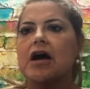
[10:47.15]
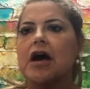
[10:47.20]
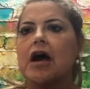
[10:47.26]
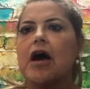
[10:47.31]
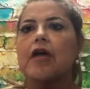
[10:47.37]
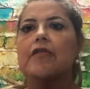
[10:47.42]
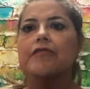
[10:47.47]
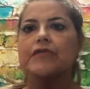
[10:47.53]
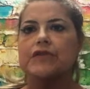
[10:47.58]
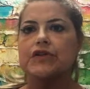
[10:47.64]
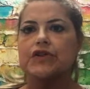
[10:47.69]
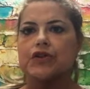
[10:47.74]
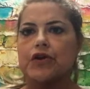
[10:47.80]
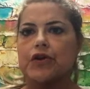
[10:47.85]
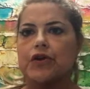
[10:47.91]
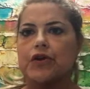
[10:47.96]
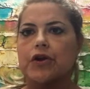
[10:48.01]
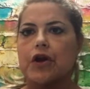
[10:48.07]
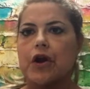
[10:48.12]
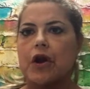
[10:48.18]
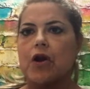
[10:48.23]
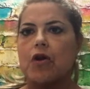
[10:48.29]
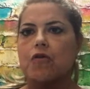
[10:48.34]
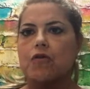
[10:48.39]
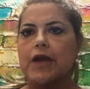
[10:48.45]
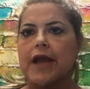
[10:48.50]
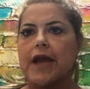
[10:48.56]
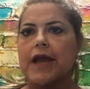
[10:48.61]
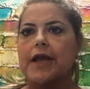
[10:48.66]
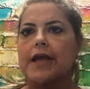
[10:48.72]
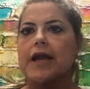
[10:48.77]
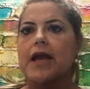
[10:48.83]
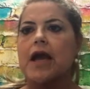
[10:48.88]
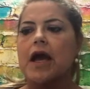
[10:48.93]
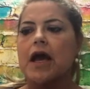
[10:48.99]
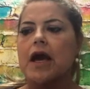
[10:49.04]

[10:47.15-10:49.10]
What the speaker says: officer, okay,